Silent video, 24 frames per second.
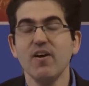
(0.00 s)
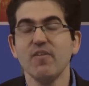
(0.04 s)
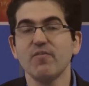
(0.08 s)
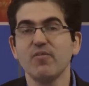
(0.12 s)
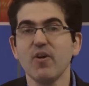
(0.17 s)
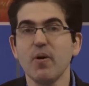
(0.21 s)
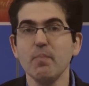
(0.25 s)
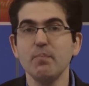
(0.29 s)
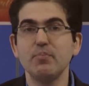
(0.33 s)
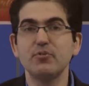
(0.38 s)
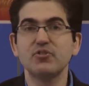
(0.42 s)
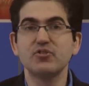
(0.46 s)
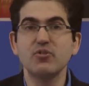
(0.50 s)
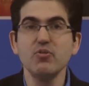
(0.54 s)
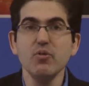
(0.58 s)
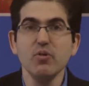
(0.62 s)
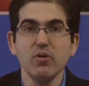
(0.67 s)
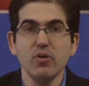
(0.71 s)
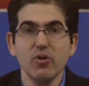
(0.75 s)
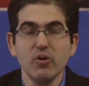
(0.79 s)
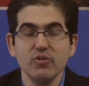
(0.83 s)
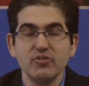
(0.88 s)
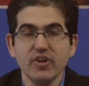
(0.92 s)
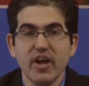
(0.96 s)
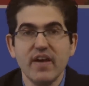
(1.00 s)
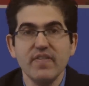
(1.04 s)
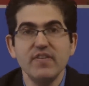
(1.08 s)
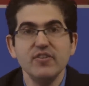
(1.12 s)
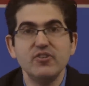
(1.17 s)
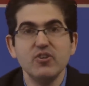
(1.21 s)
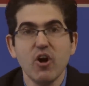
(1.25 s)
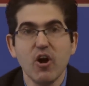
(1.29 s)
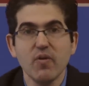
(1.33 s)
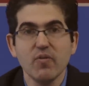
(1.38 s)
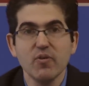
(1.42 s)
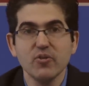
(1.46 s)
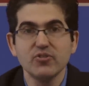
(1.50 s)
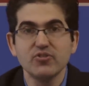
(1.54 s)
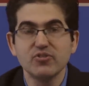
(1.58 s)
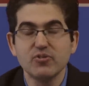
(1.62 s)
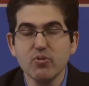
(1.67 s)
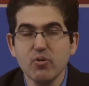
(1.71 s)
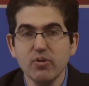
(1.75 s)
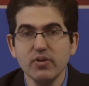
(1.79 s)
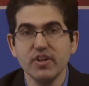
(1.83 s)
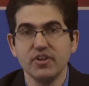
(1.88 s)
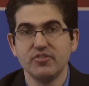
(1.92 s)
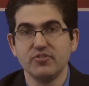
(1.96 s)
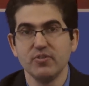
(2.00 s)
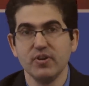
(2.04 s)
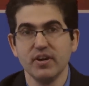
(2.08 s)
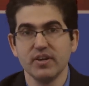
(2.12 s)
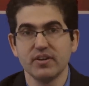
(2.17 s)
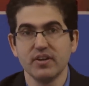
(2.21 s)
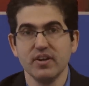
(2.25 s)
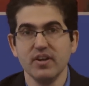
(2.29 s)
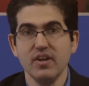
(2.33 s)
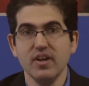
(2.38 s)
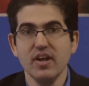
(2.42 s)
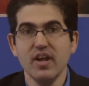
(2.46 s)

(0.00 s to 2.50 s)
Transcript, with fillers: from schools in the Dover School District.